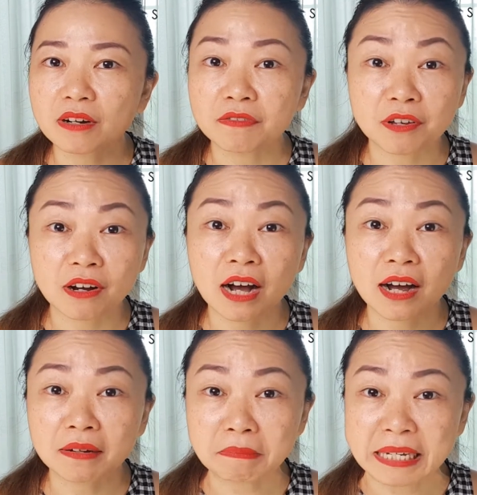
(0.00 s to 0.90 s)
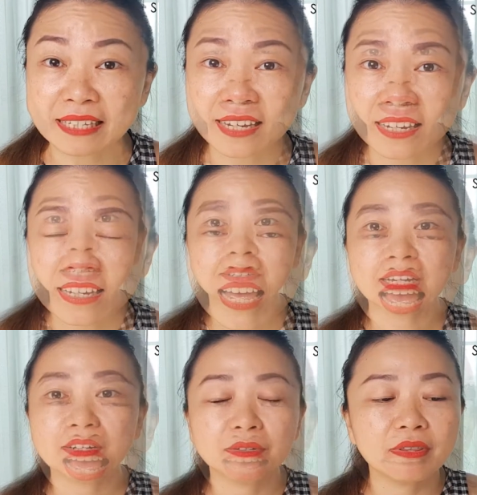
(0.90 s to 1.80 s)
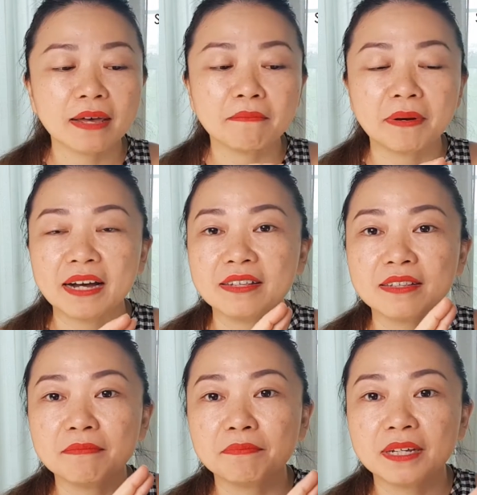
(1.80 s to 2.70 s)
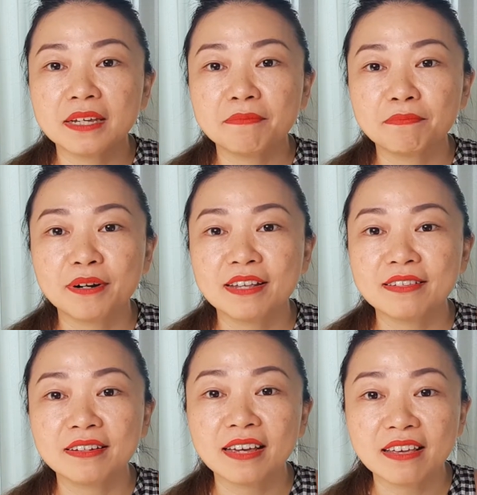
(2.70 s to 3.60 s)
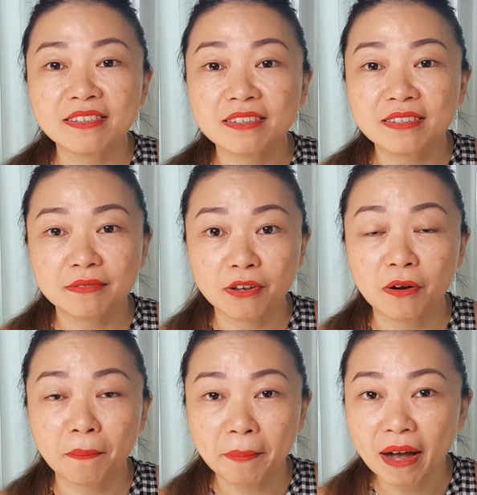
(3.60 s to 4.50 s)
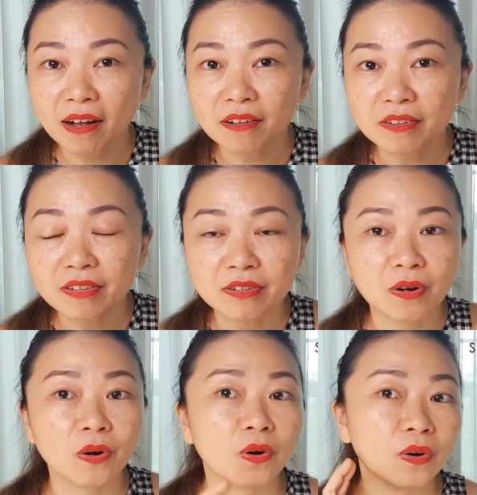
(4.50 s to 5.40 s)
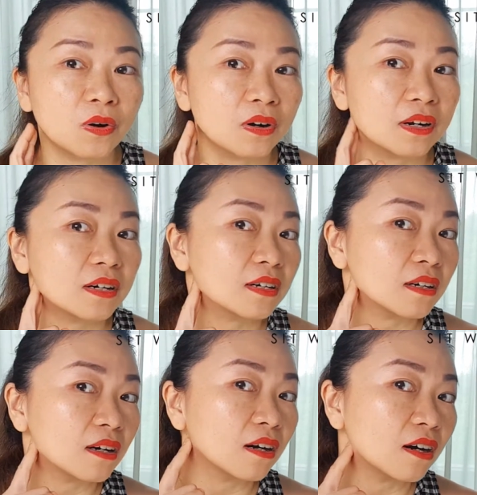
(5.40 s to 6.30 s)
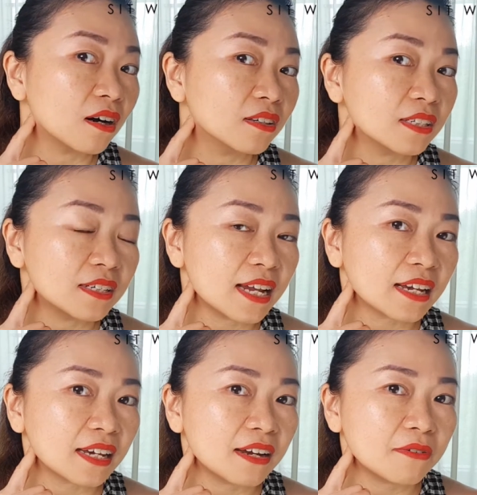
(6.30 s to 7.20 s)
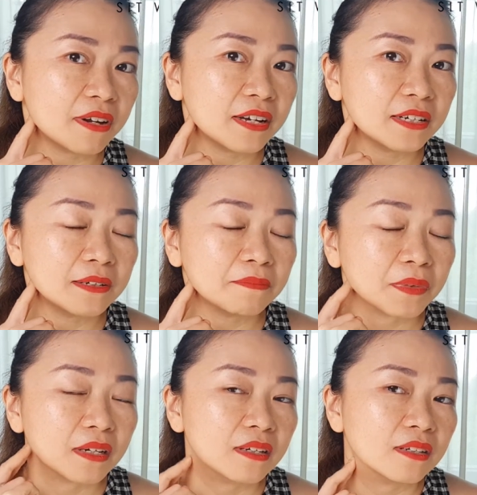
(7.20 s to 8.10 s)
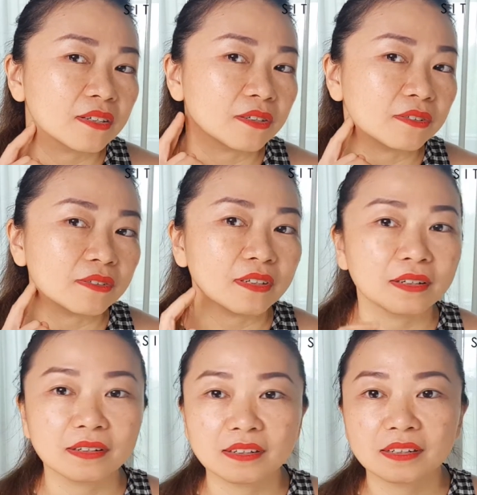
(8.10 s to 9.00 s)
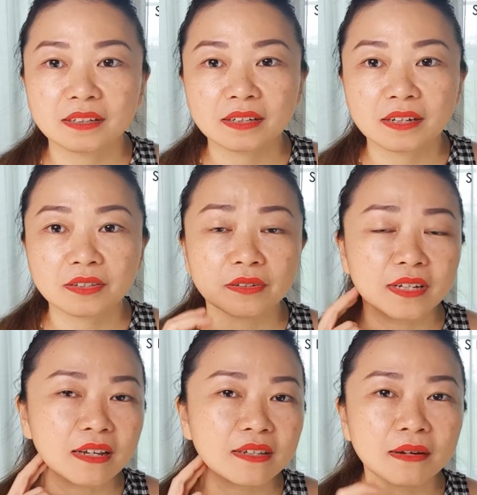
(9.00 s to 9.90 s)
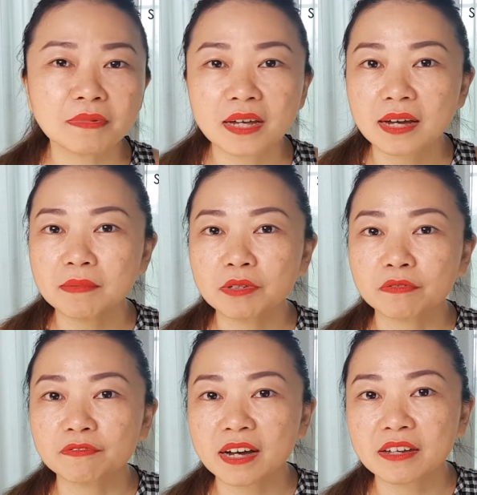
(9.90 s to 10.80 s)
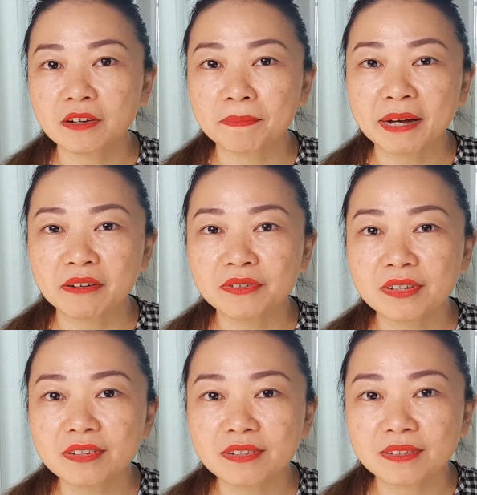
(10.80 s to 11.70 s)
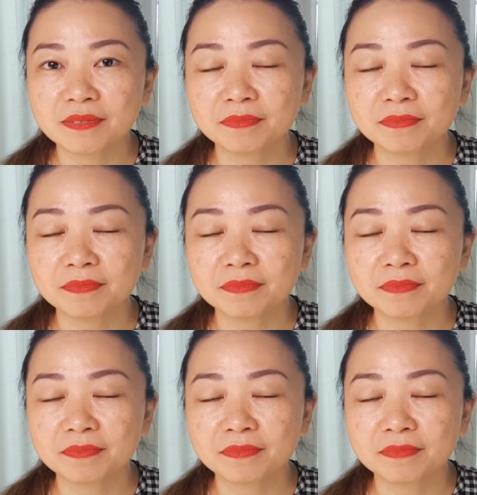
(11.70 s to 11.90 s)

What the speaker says: of your heart beating. You can do that by simply press against your pulse or on the neck area. So take some time to find your pulses.